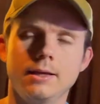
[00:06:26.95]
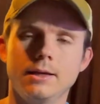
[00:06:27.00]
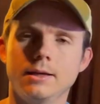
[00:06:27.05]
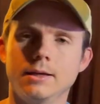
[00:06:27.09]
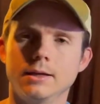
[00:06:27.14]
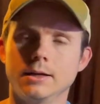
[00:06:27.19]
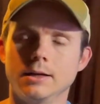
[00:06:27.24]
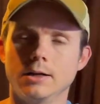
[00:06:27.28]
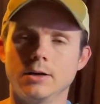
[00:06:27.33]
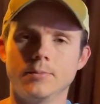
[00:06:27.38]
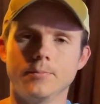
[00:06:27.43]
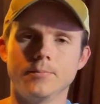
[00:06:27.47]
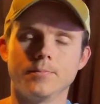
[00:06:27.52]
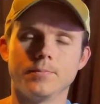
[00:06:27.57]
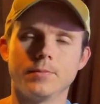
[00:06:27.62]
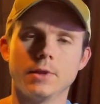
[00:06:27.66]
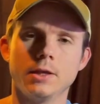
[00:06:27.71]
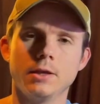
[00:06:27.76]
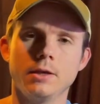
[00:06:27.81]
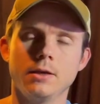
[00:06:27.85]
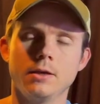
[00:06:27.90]
Um,
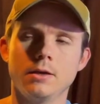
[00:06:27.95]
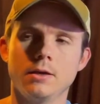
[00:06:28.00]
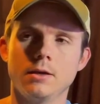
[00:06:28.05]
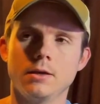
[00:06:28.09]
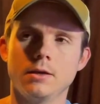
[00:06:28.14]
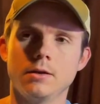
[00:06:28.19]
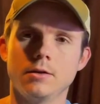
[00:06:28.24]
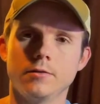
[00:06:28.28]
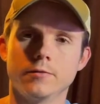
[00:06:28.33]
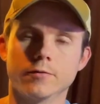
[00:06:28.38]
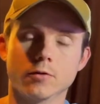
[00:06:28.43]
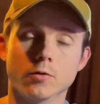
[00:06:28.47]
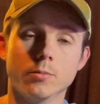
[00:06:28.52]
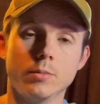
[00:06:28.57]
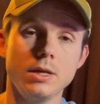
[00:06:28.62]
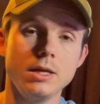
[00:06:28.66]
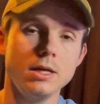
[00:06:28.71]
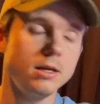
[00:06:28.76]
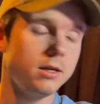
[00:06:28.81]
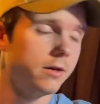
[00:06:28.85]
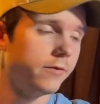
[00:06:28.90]
for
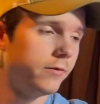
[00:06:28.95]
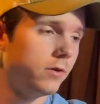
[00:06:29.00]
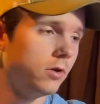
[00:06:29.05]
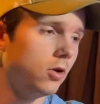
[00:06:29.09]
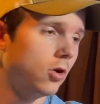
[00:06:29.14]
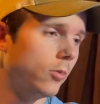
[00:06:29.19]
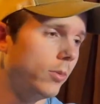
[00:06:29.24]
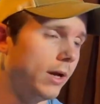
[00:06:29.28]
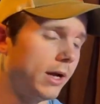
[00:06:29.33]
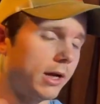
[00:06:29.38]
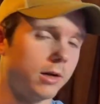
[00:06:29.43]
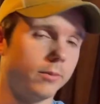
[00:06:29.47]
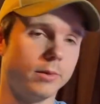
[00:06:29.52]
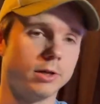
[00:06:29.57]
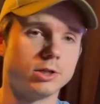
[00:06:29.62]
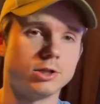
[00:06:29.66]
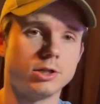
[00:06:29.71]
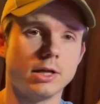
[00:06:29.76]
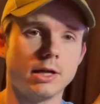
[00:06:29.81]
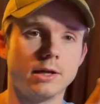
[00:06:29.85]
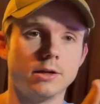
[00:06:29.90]
me, if you go back on my
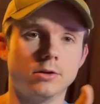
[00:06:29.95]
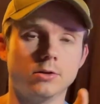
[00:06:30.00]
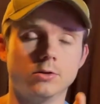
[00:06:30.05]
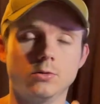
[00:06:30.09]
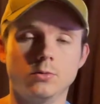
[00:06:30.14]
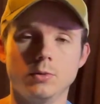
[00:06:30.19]
channel,